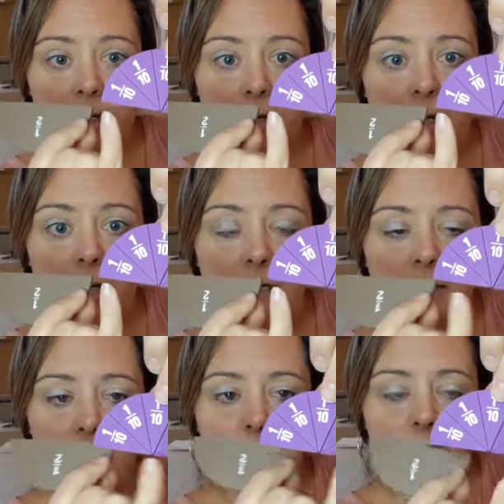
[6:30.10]
and
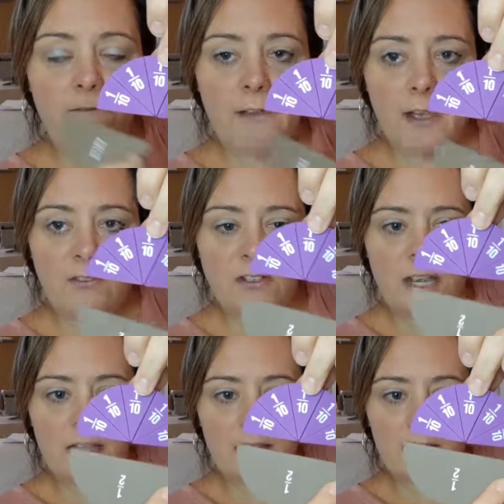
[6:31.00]

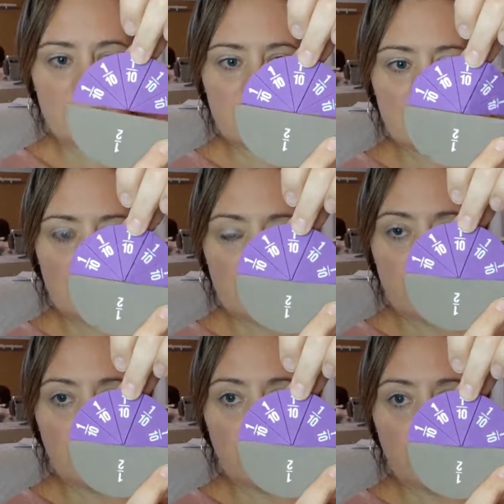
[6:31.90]
5/10
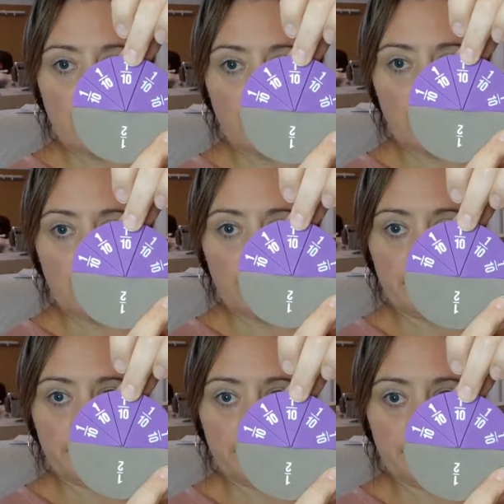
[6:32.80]
equal 1 whole.
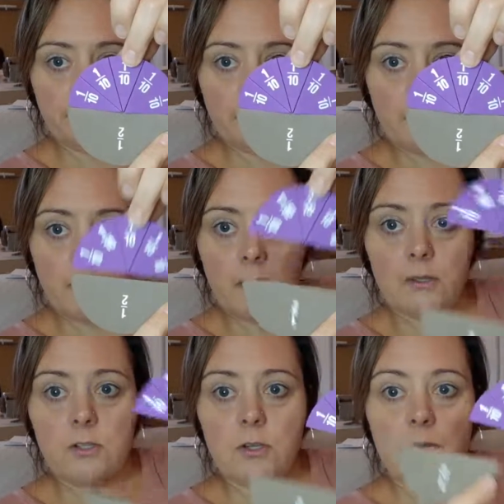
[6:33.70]

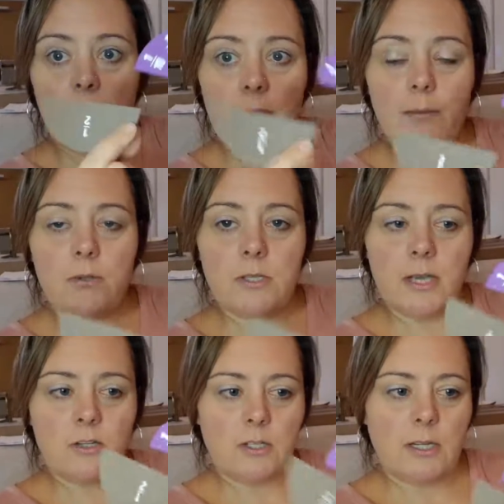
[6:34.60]
So you're able to
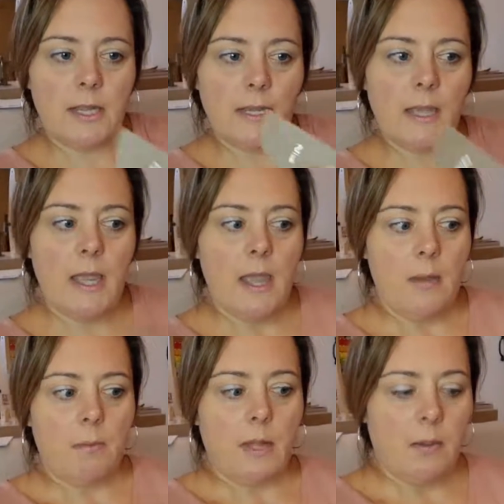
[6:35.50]
actually like
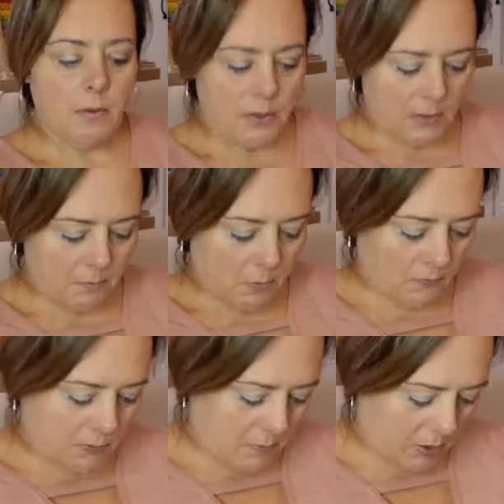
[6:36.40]
play with them,
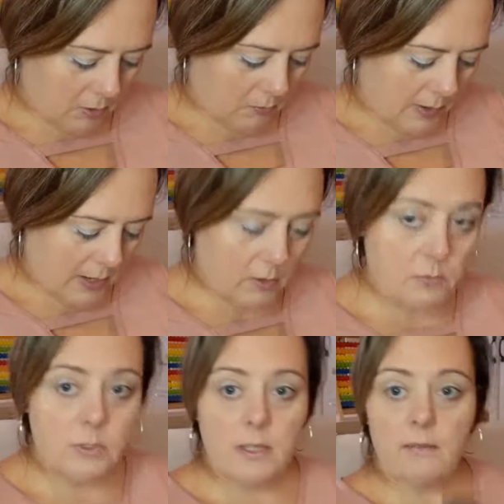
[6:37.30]
move them all
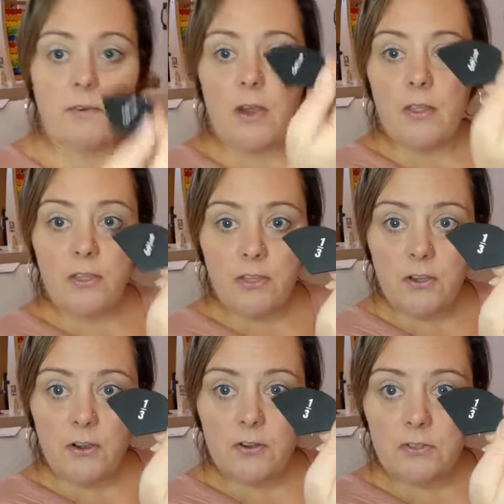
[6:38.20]
around. They've got
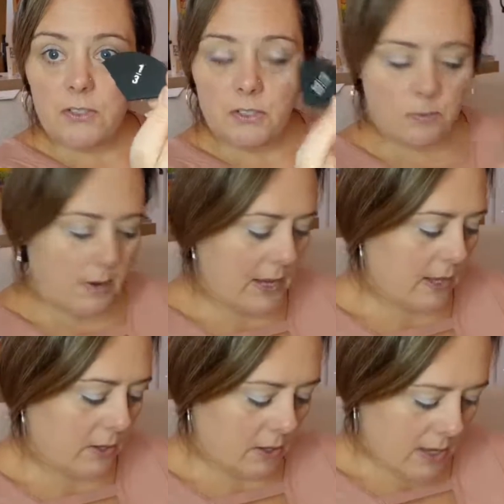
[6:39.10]
thirds as
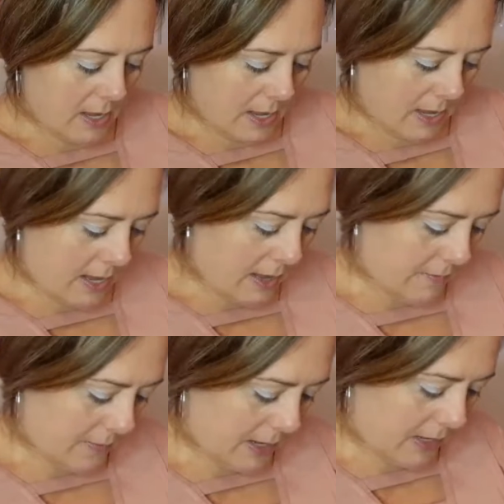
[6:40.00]
well.
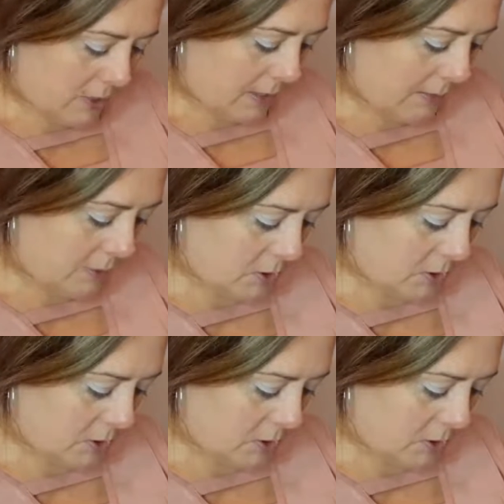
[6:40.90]
And you're able